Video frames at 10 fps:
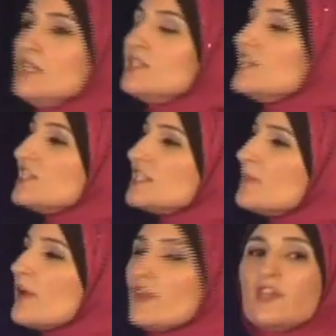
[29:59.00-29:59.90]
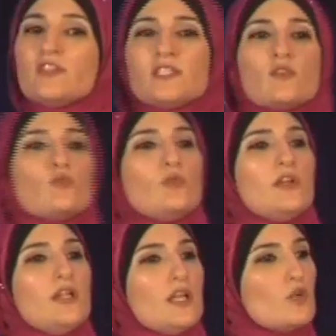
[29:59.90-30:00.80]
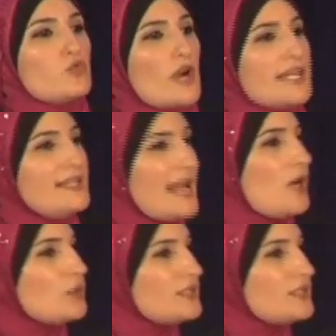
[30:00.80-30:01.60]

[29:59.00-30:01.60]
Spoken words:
Sisters and brothers, right now,